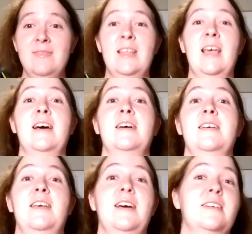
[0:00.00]

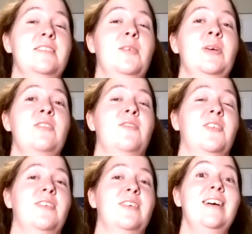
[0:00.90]
Yeah, so much
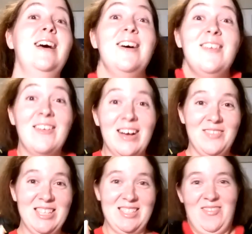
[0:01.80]
for, oh, I want to
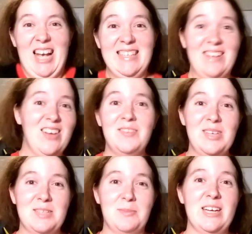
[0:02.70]
be
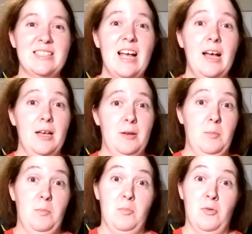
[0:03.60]
surprised.
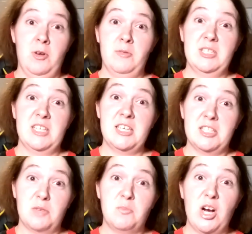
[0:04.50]
Boy, was I
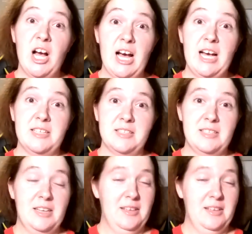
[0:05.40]
surprised.